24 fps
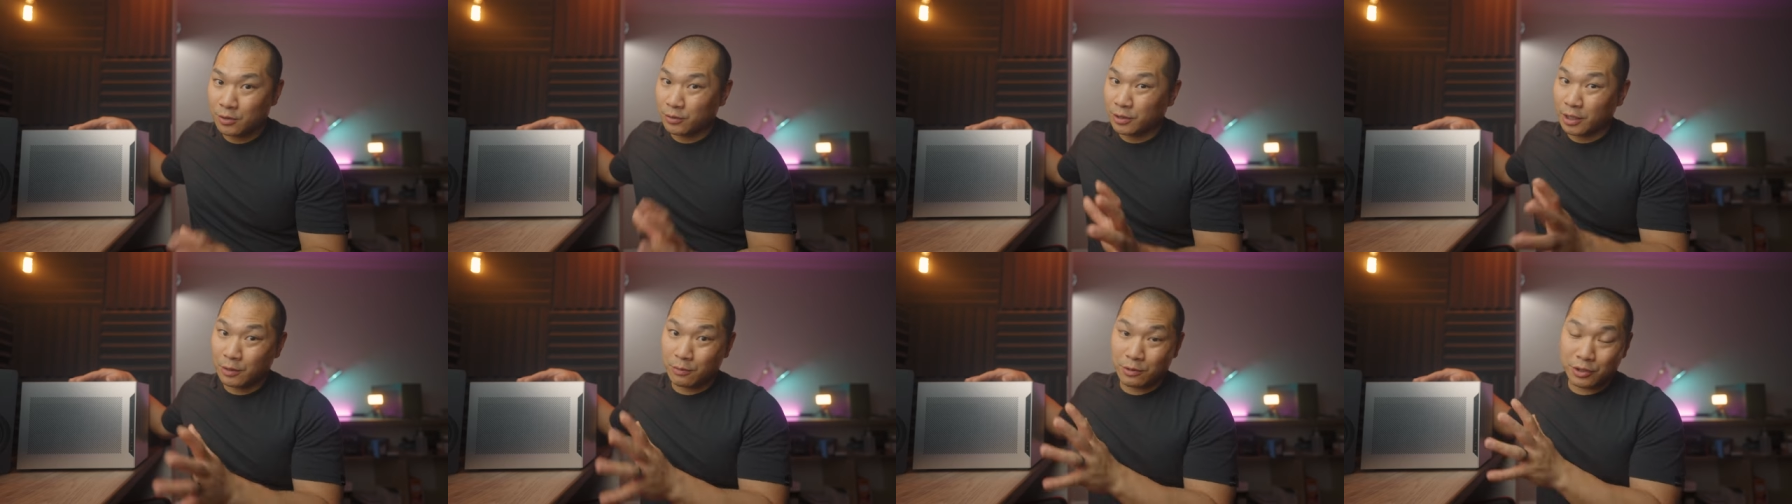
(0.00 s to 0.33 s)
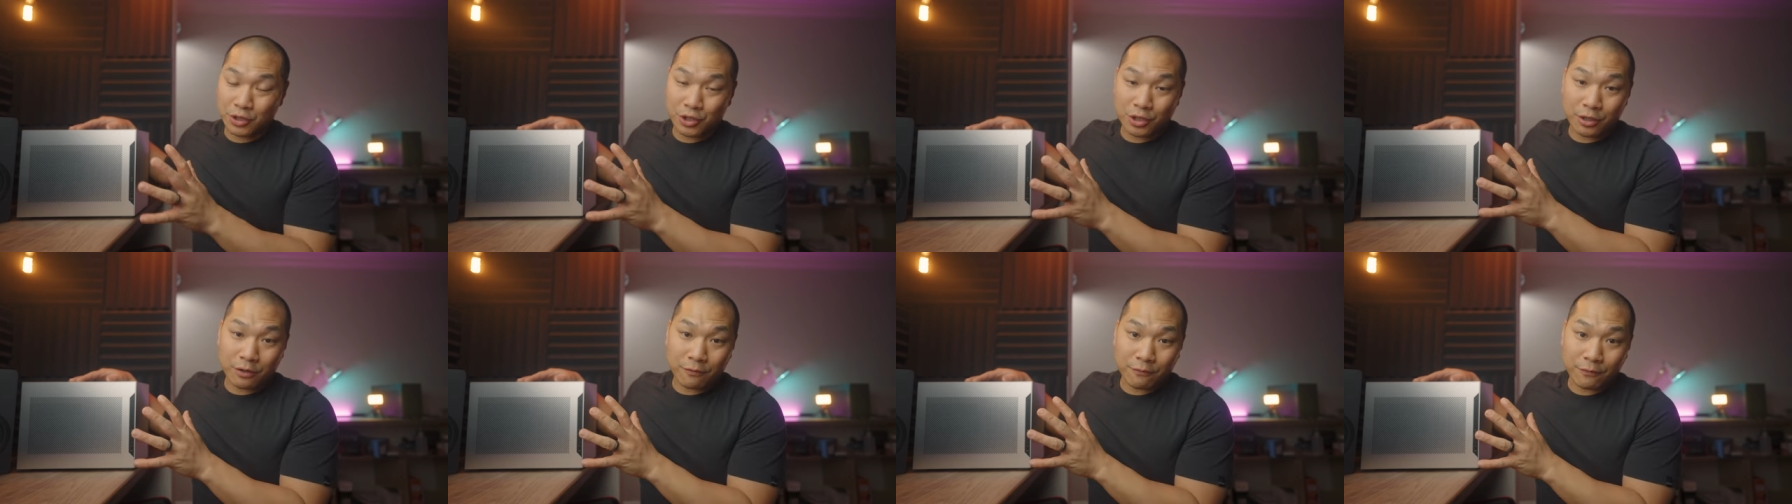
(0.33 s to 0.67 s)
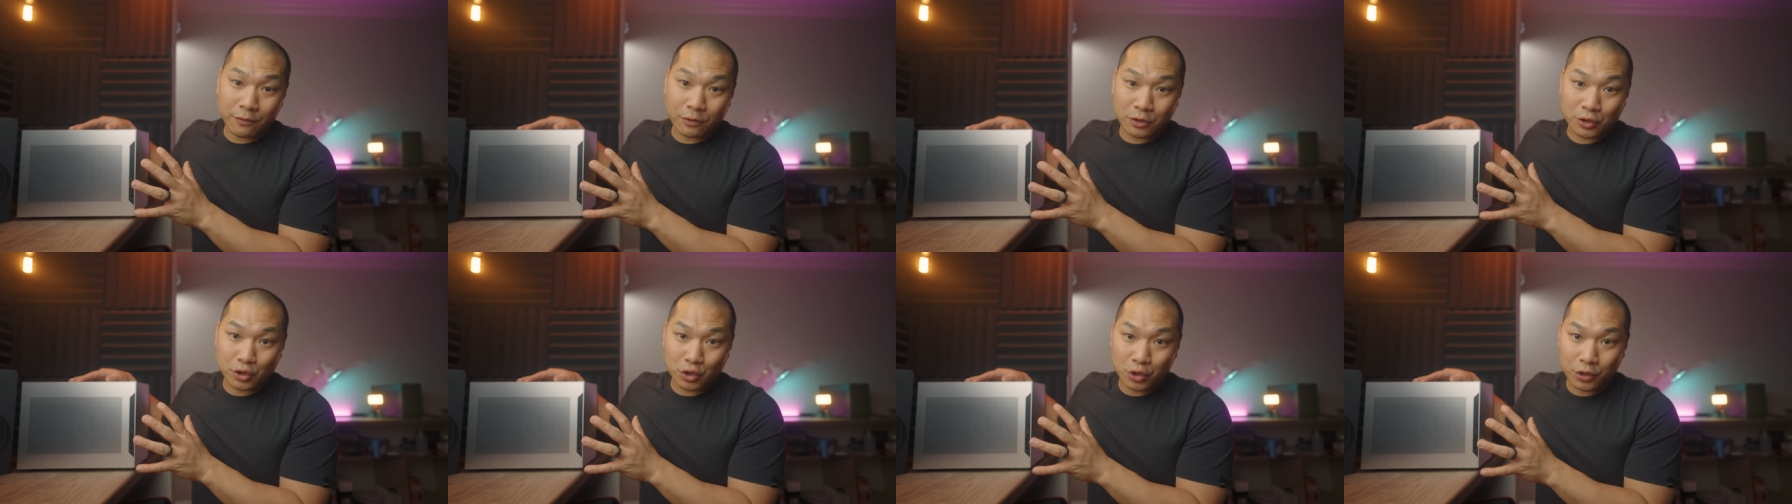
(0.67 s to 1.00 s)
Okay, we did our
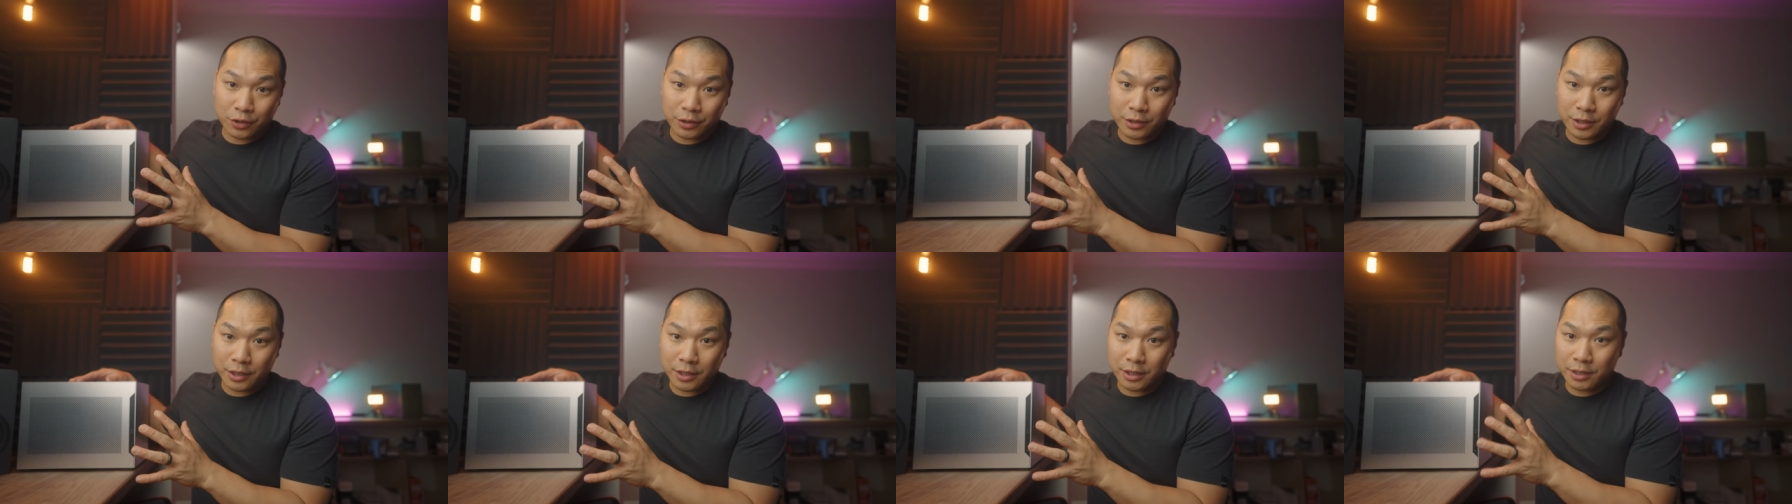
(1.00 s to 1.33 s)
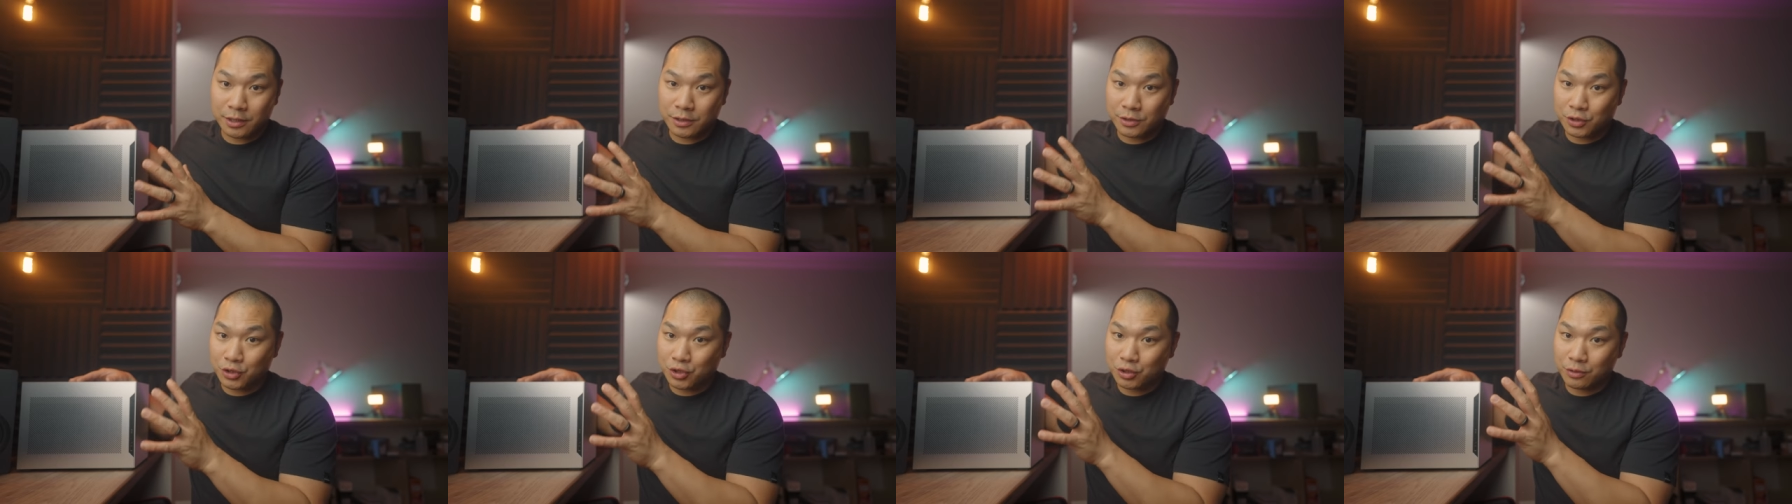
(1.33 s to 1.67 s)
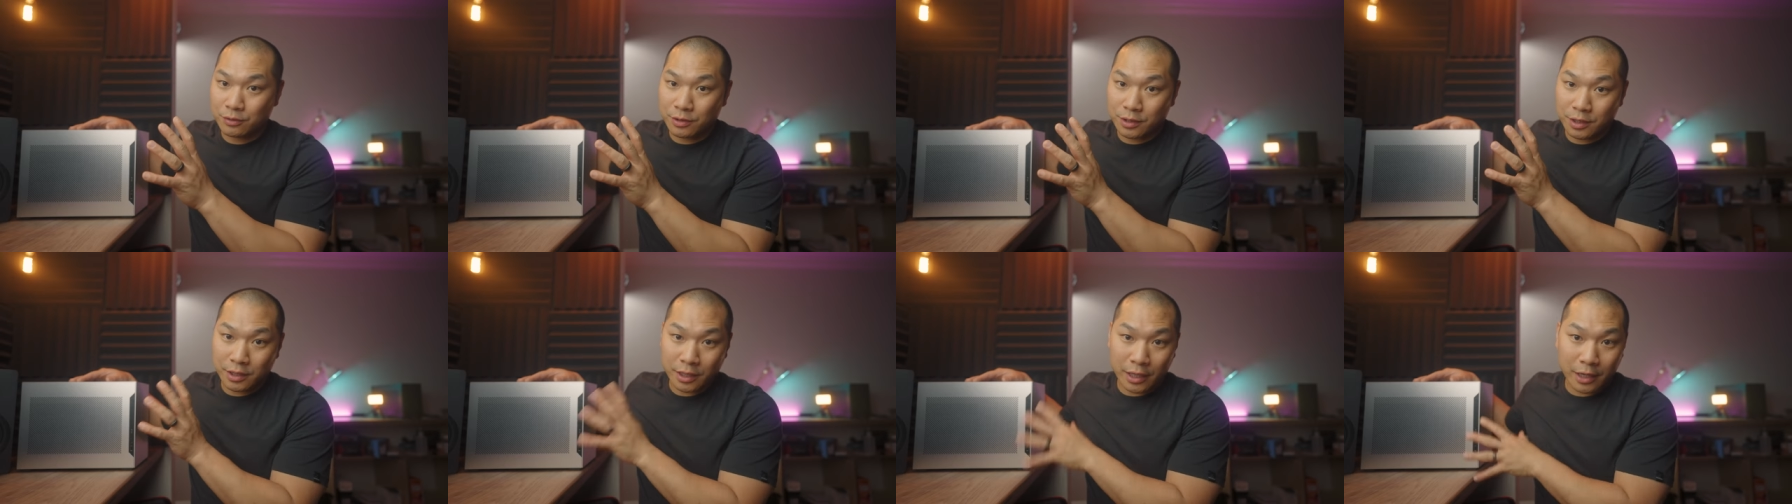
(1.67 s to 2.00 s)
first look
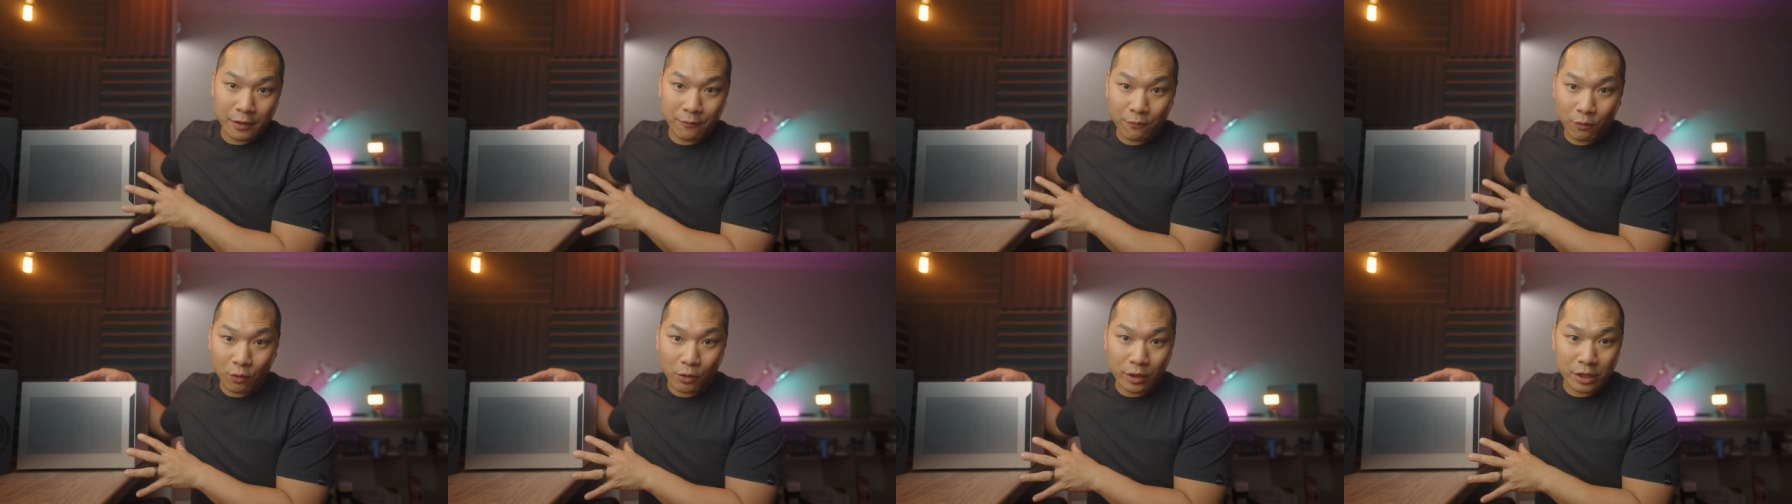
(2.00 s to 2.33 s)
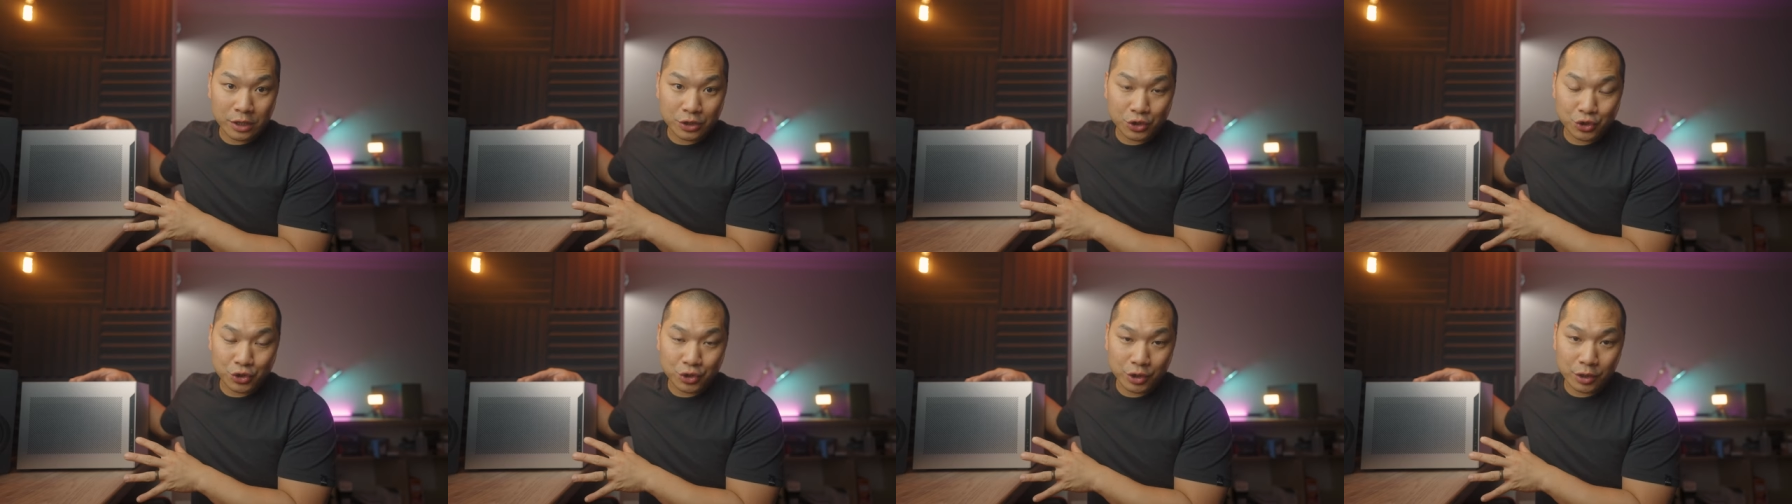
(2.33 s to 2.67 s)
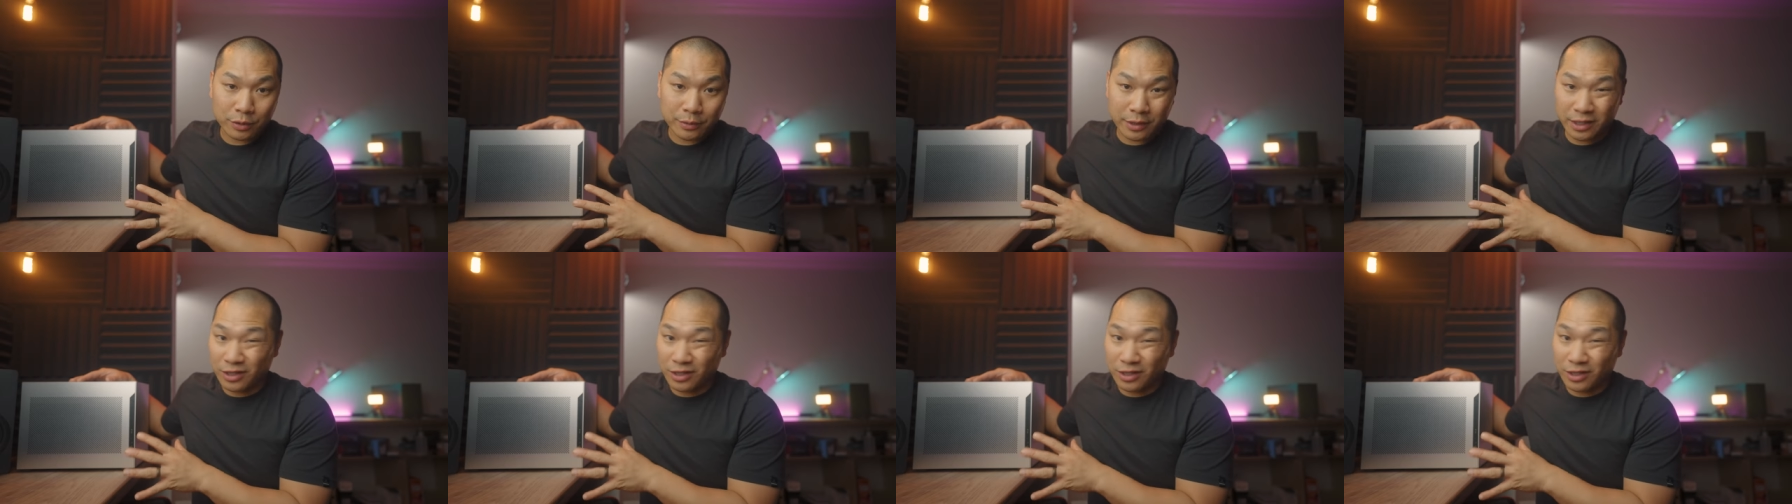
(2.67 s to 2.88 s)
into the A4H2O,